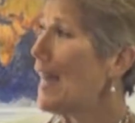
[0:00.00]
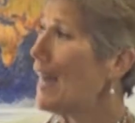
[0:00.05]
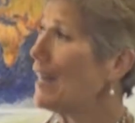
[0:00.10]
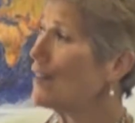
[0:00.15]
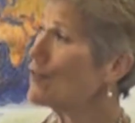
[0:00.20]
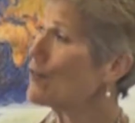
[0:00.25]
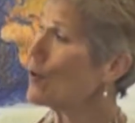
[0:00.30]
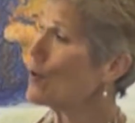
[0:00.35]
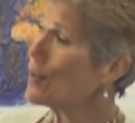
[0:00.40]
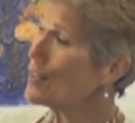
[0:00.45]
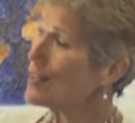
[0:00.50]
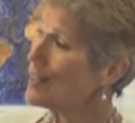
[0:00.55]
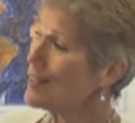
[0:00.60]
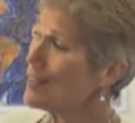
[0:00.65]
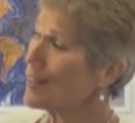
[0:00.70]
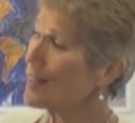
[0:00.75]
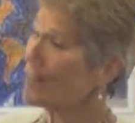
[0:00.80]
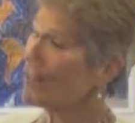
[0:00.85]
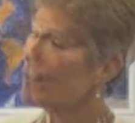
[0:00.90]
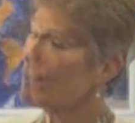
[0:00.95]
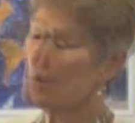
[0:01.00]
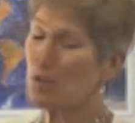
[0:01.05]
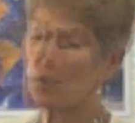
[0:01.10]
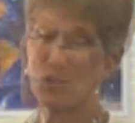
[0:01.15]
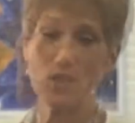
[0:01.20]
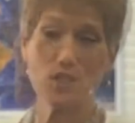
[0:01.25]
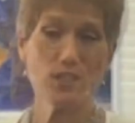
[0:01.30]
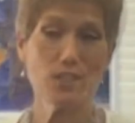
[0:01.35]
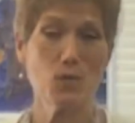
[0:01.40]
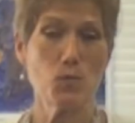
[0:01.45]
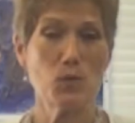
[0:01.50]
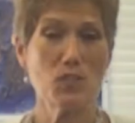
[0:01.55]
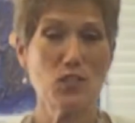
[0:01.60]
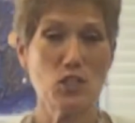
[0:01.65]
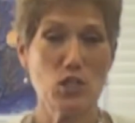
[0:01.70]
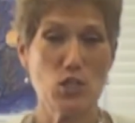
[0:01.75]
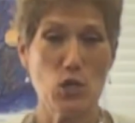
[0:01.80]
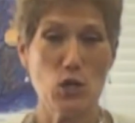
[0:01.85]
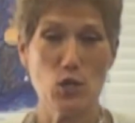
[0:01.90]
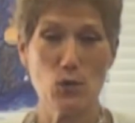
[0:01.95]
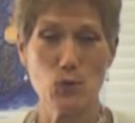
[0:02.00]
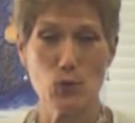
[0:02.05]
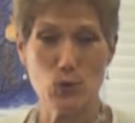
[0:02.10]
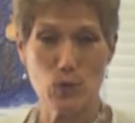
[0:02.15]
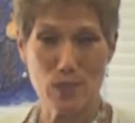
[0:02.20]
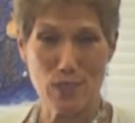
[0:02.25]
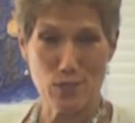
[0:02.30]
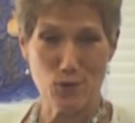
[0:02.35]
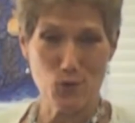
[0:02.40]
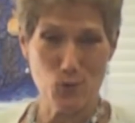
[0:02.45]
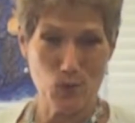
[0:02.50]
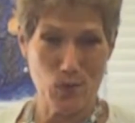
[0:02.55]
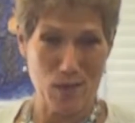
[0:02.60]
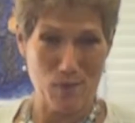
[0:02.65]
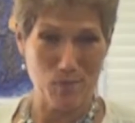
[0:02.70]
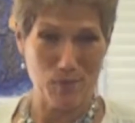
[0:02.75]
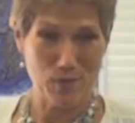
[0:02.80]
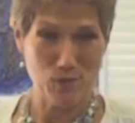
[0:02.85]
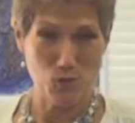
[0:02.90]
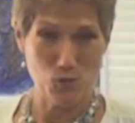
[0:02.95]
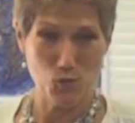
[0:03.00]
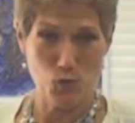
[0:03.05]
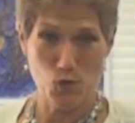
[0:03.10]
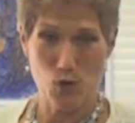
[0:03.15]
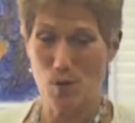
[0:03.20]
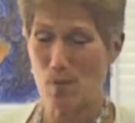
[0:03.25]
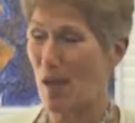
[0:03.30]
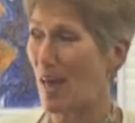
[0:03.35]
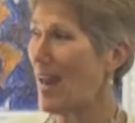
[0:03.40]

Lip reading: And so the missionary said, what's a Yaru? And they drew that picture for him.